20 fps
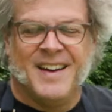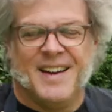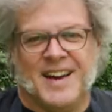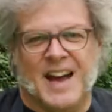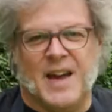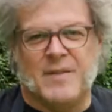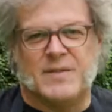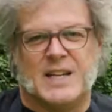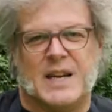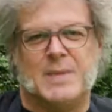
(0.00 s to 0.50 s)

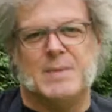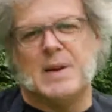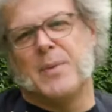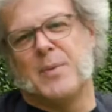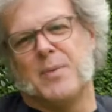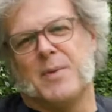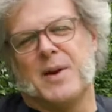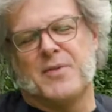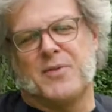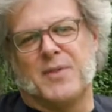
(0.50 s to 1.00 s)
I've teamed up
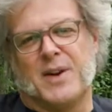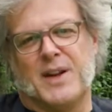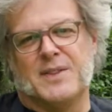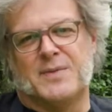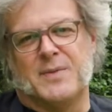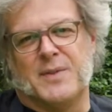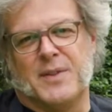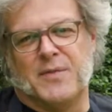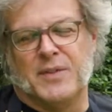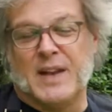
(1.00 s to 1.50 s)
with my
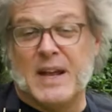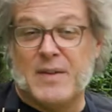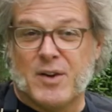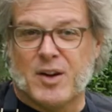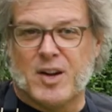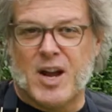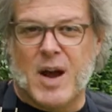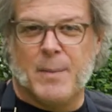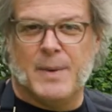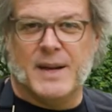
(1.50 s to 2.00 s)
friends from the flavor
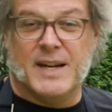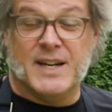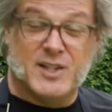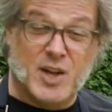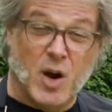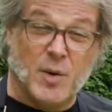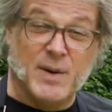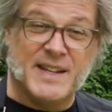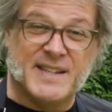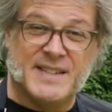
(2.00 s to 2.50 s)
company
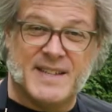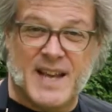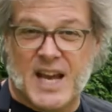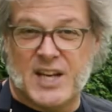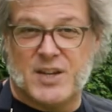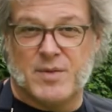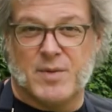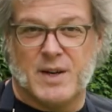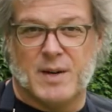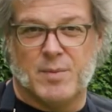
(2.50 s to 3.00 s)
Tony
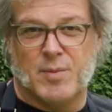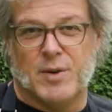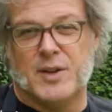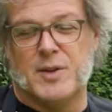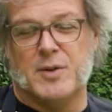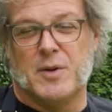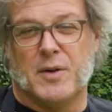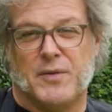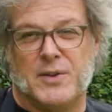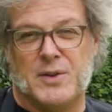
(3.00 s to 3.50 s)
Chachere's to bring
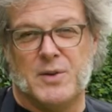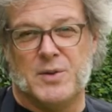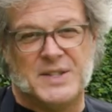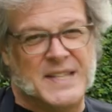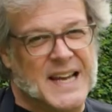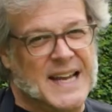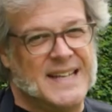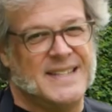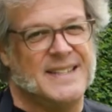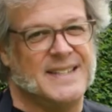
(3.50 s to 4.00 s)
you a few
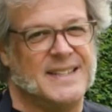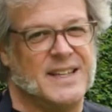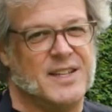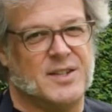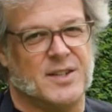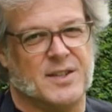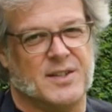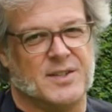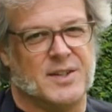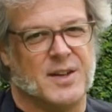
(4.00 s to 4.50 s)
tasty
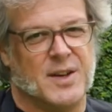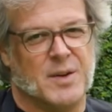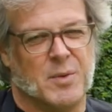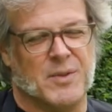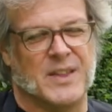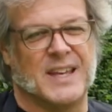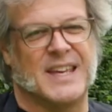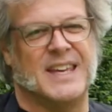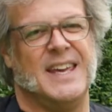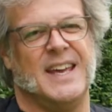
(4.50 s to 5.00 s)
dishes
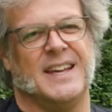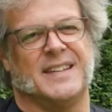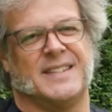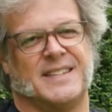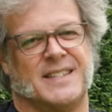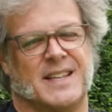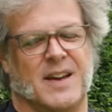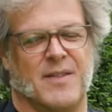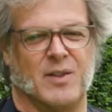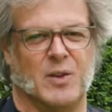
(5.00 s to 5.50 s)
with a
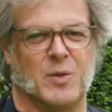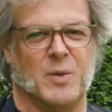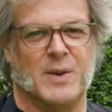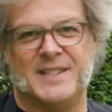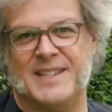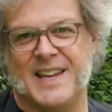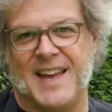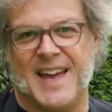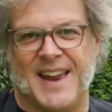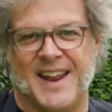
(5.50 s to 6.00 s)
kiss of
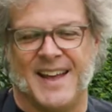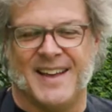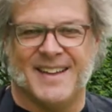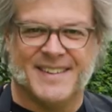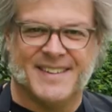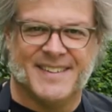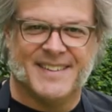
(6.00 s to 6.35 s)
Louisiana.